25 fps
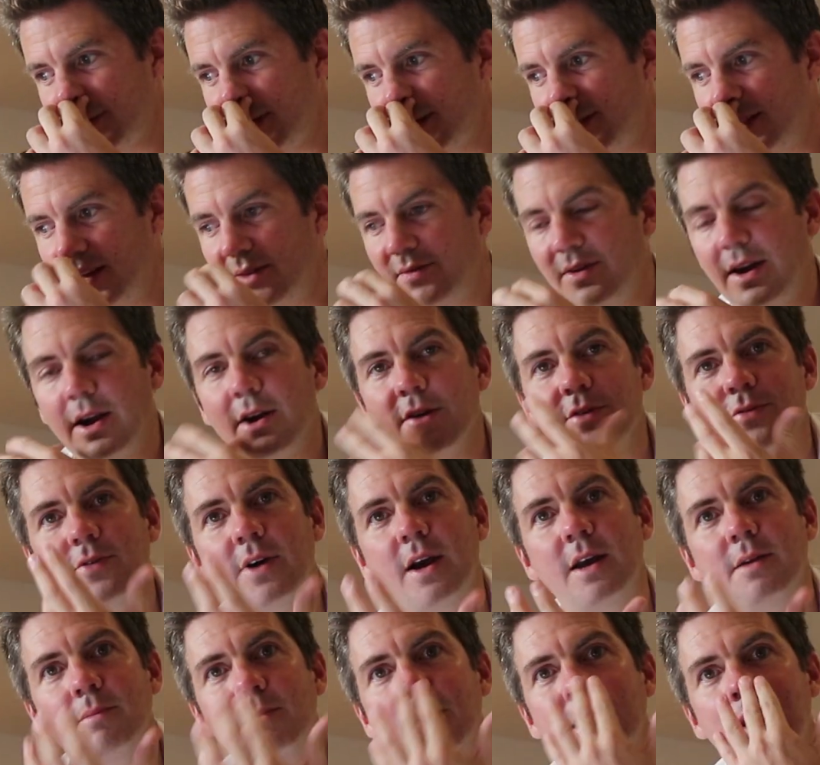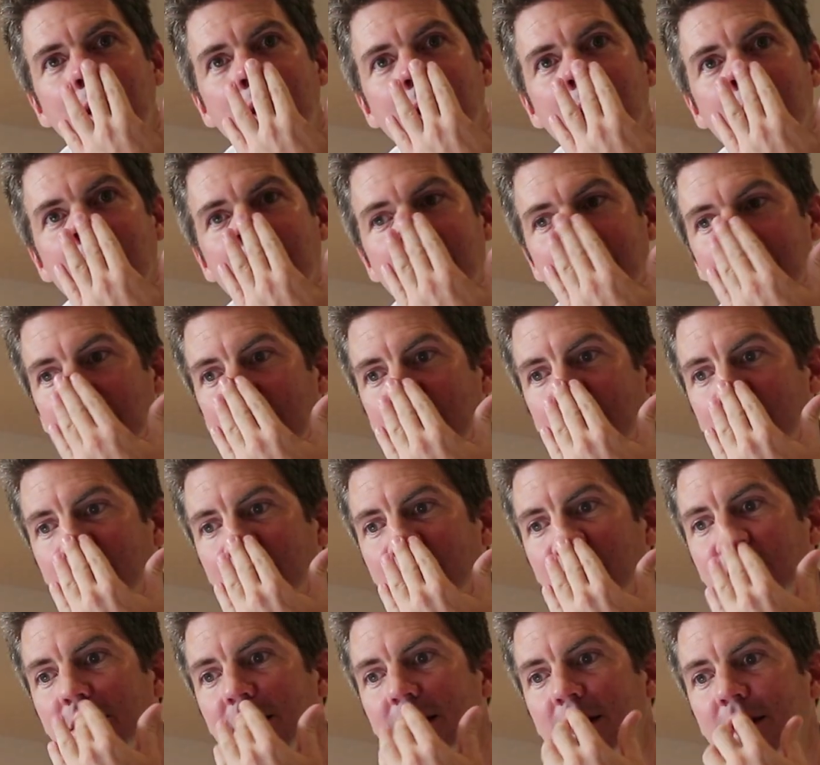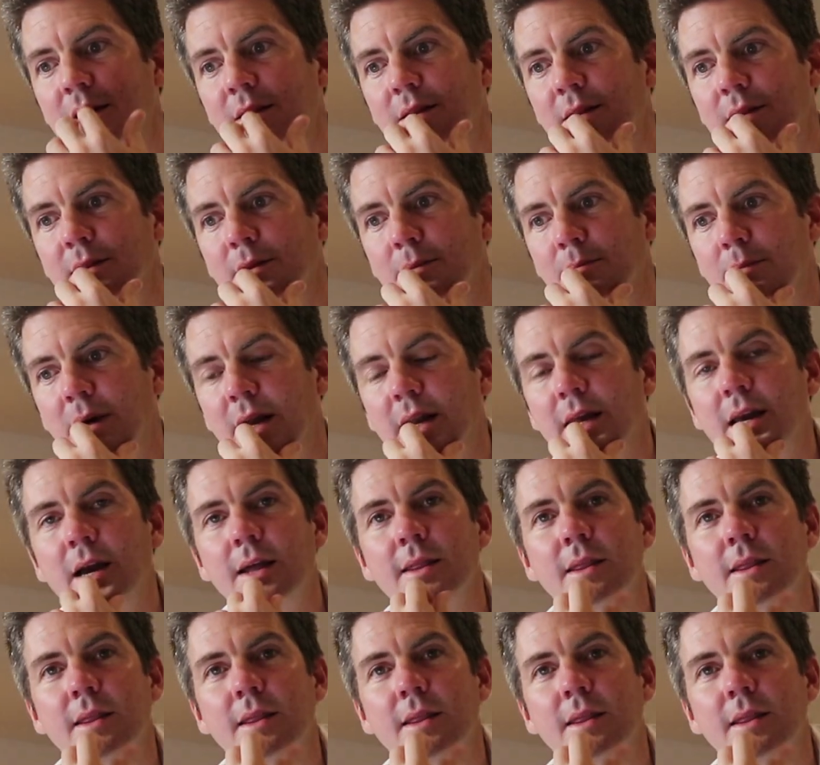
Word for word: they verified me, I put in the money.